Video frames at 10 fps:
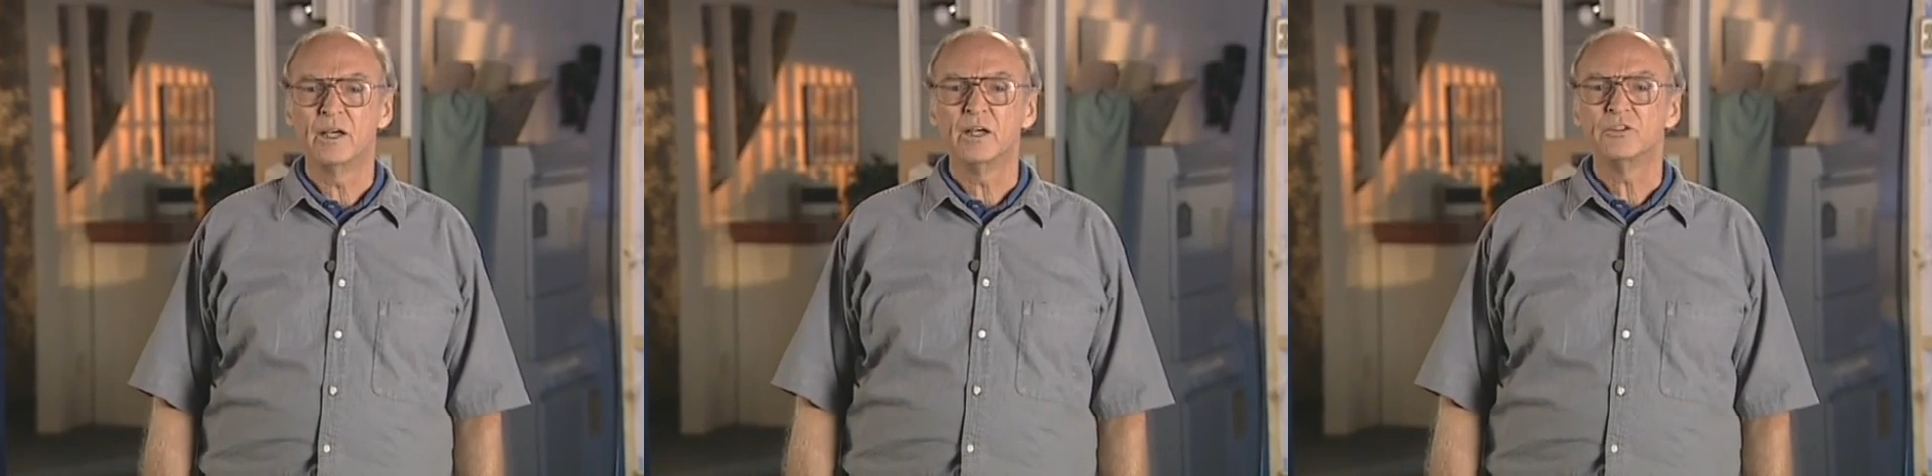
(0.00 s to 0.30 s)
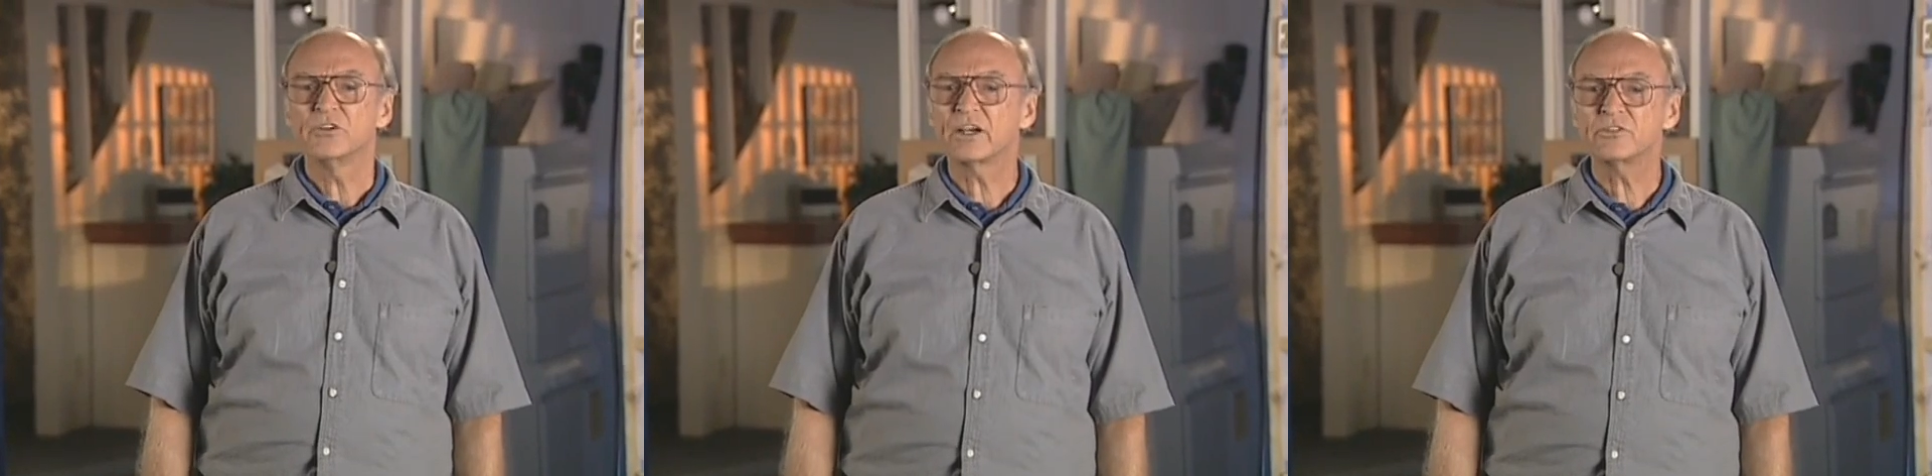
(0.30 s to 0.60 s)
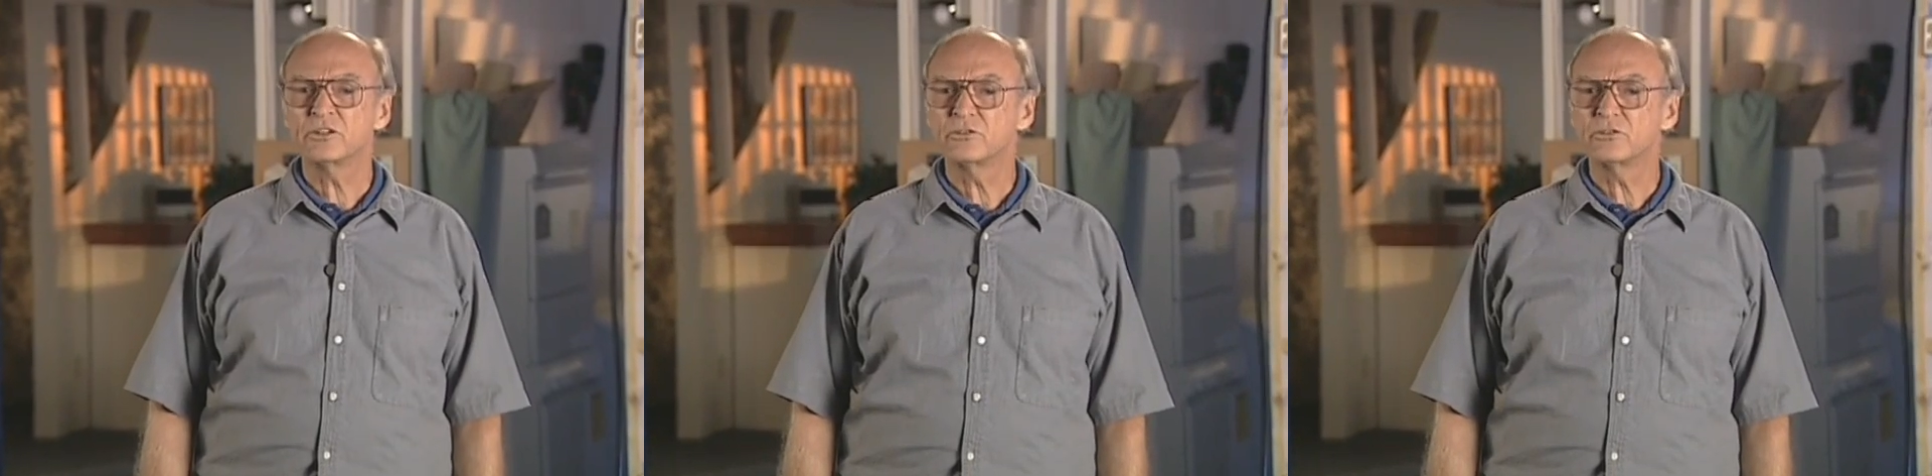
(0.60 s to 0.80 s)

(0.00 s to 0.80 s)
Section